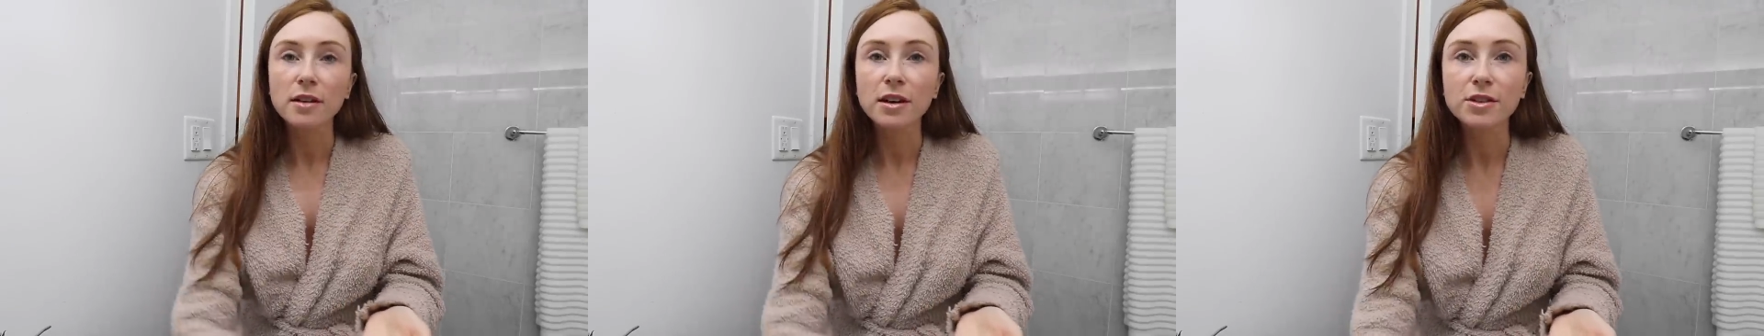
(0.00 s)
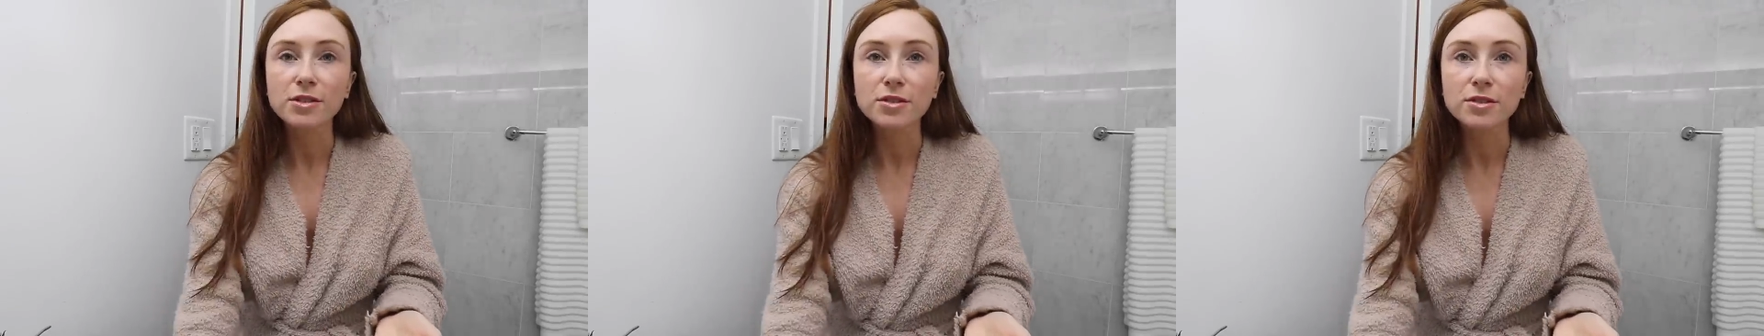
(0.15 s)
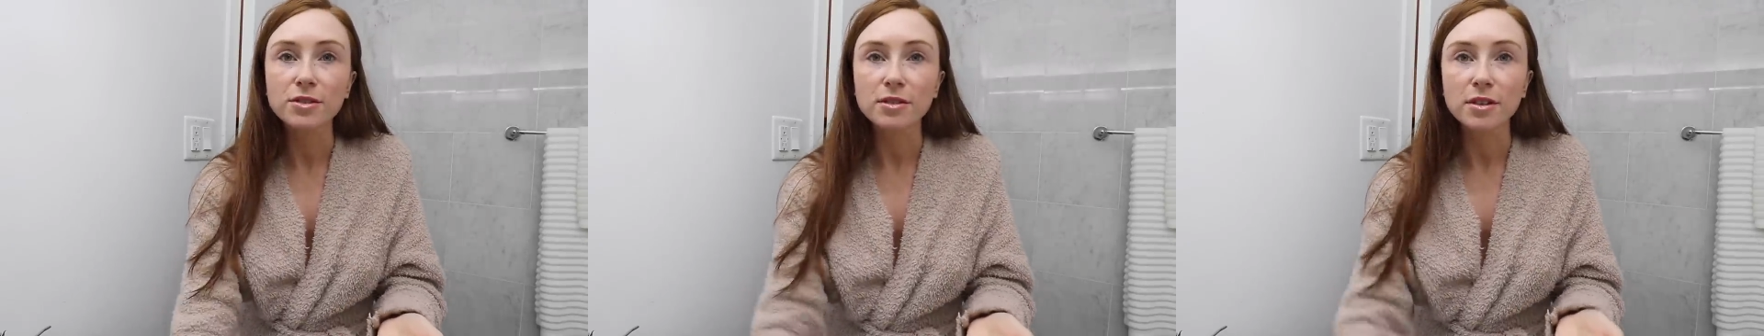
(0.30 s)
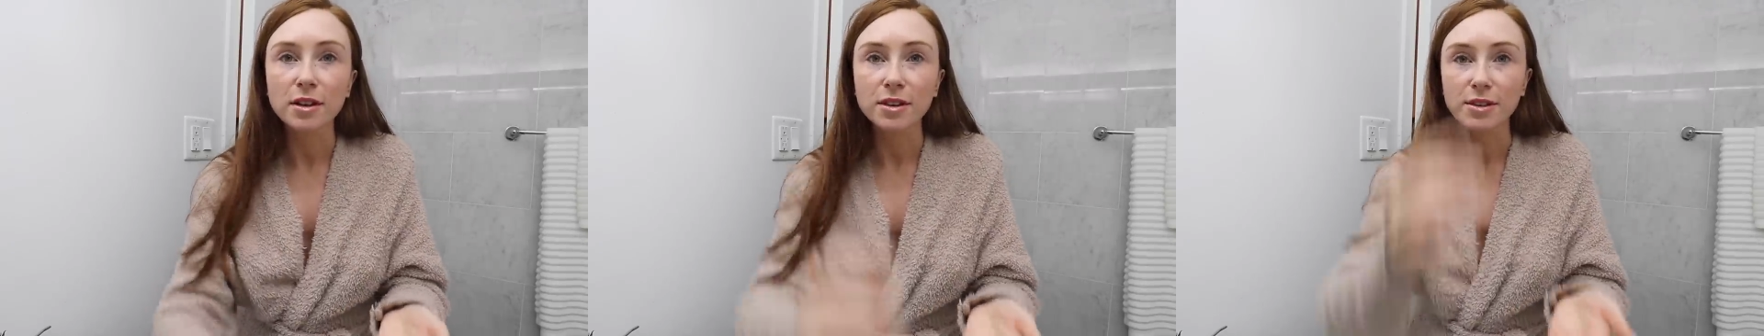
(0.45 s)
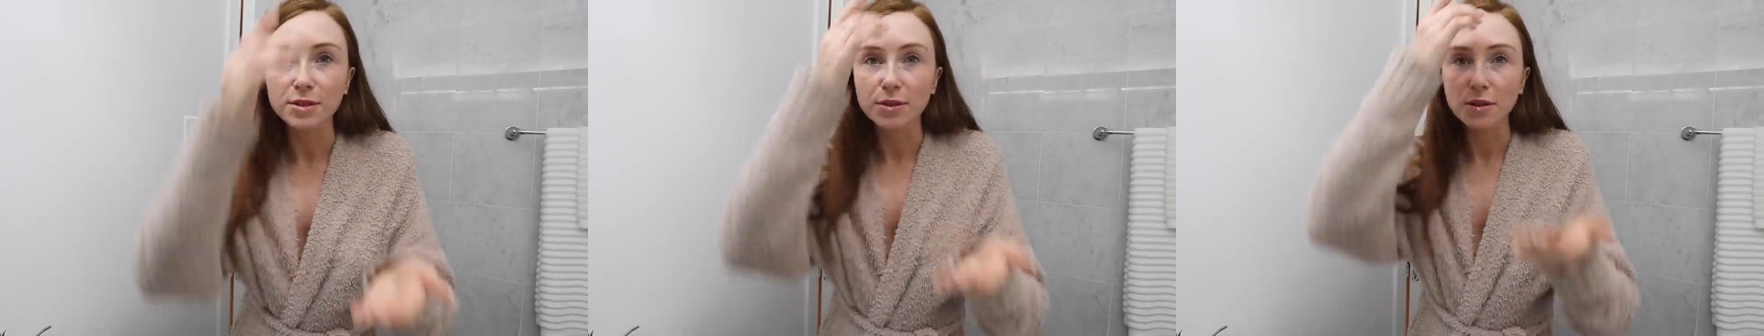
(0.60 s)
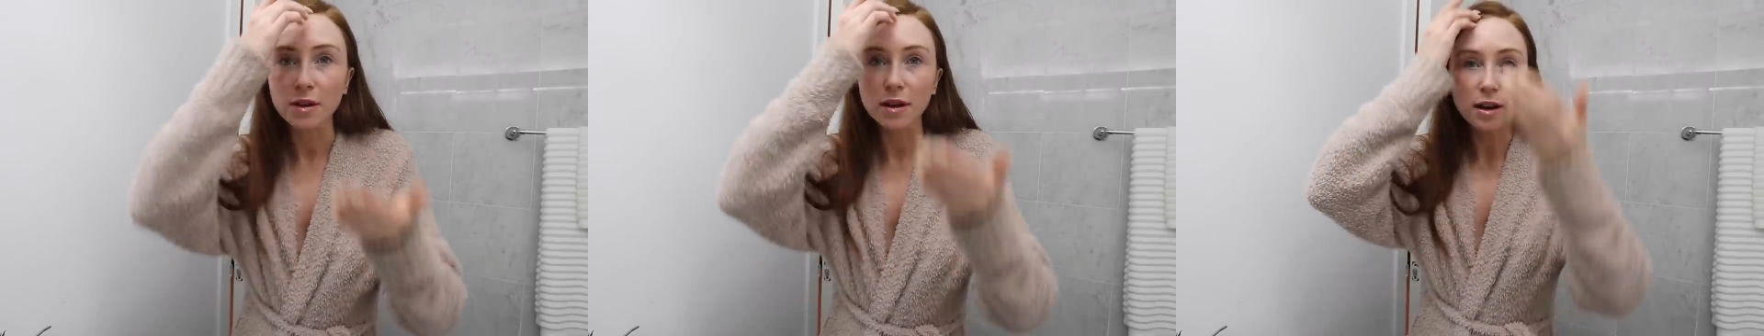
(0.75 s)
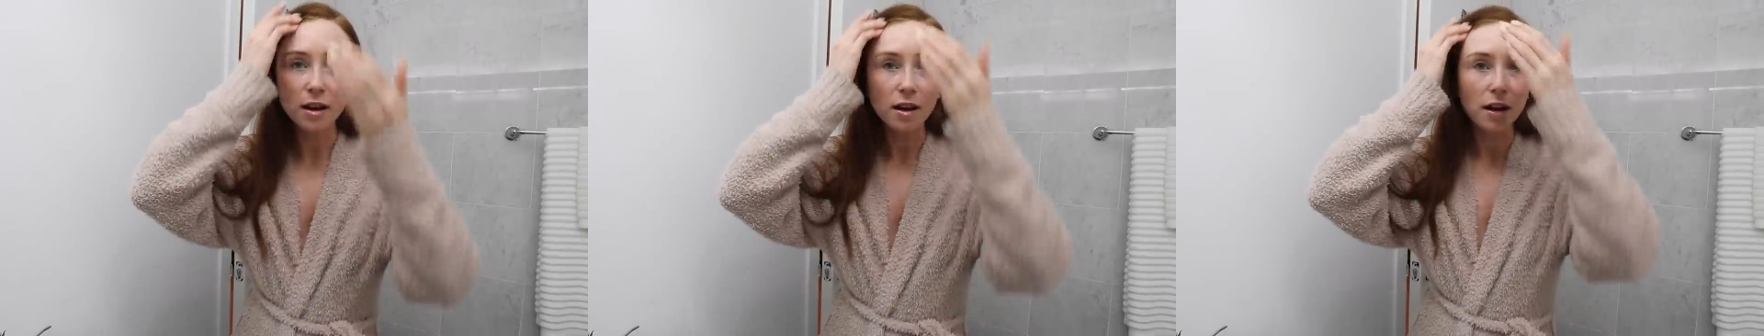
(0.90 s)
I do
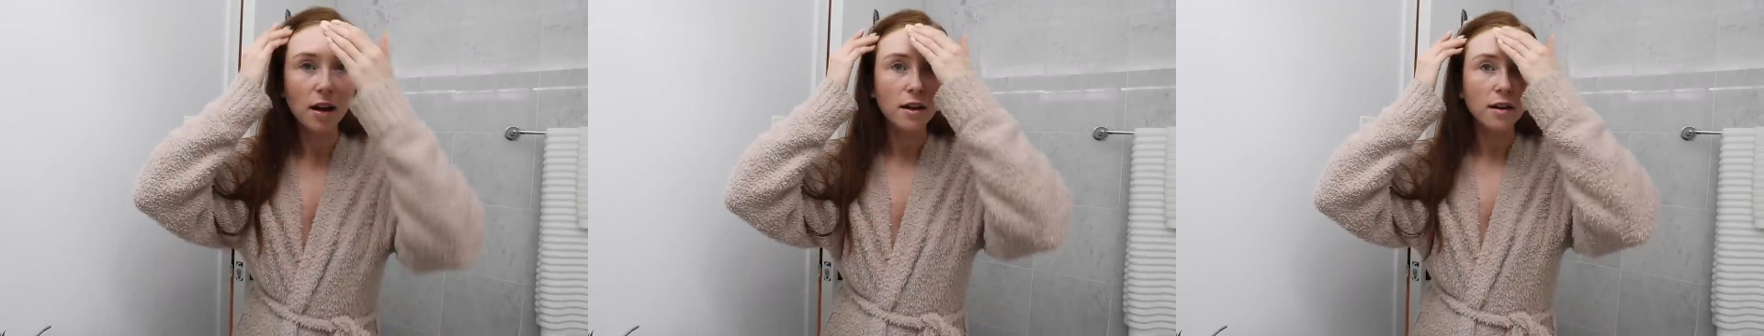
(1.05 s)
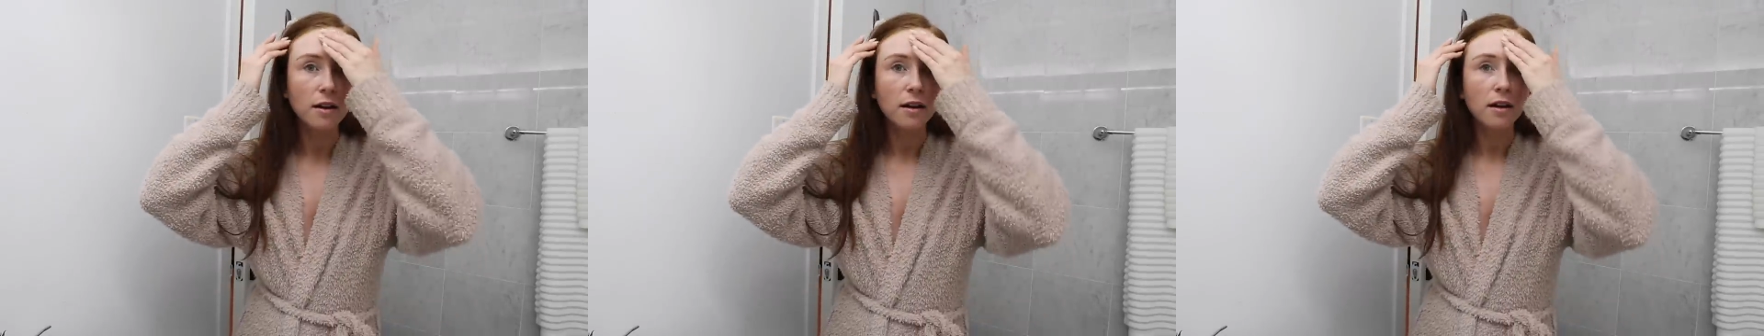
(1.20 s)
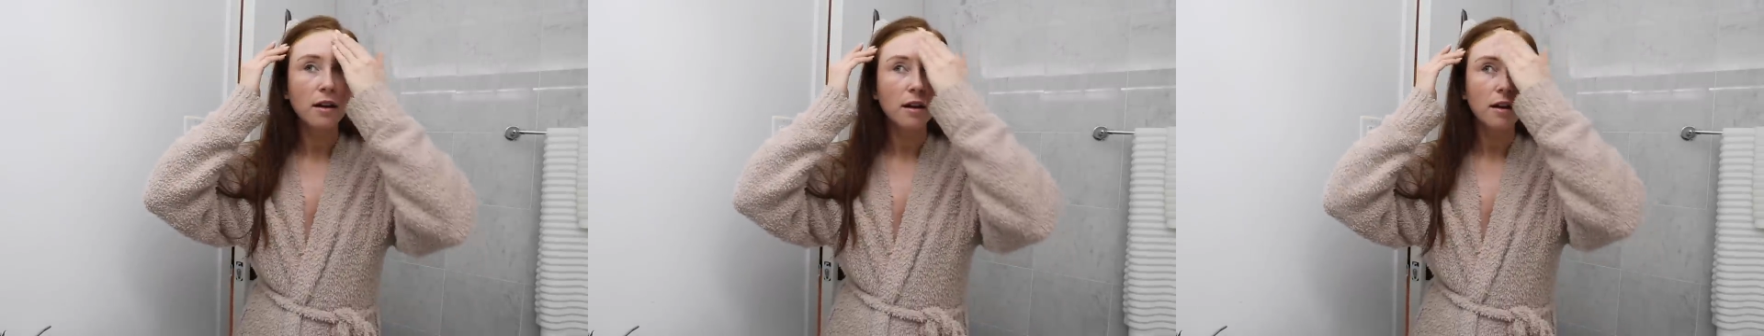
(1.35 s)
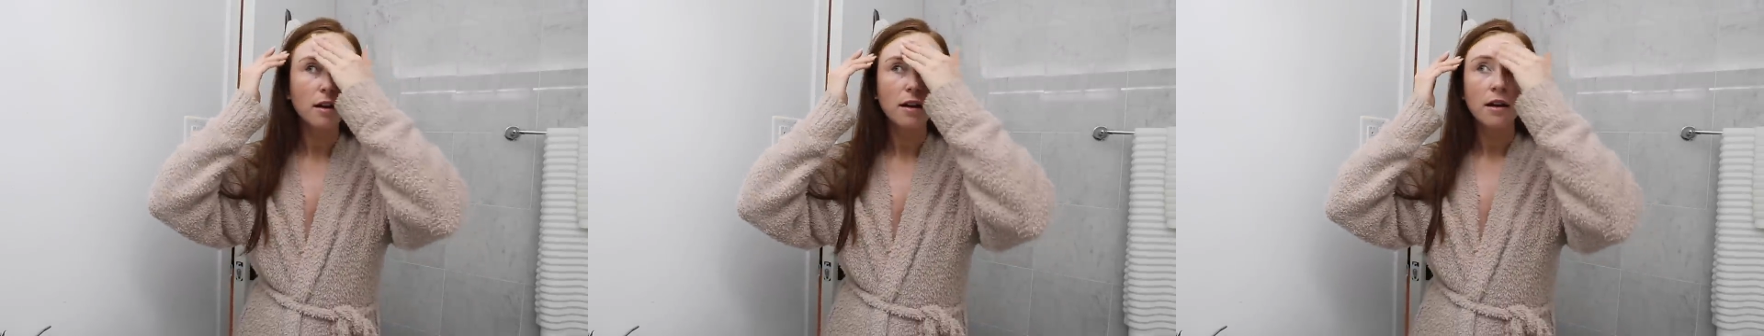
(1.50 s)
like a lot of